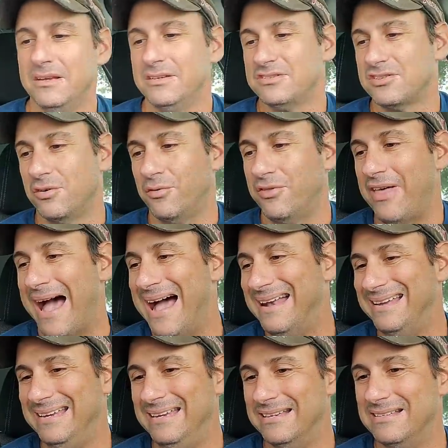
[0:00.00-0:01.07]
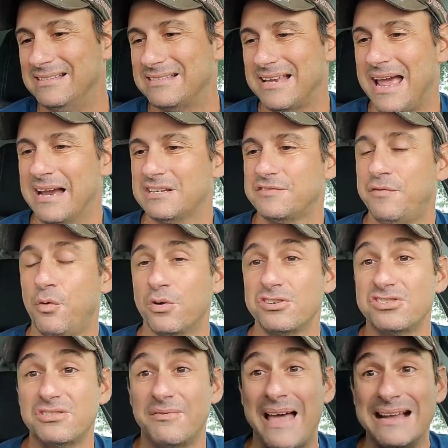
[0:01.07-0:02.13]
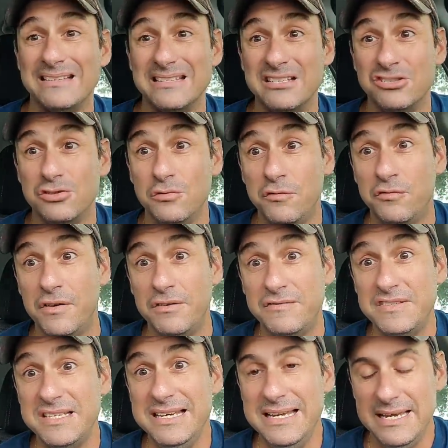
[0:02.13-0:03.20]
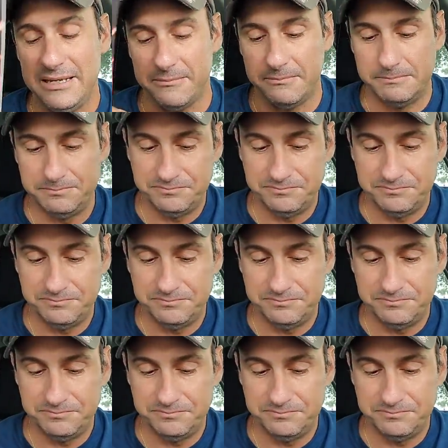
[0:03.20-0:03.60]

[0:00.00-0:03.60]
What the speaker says: So that is X-Force. That's issue 15.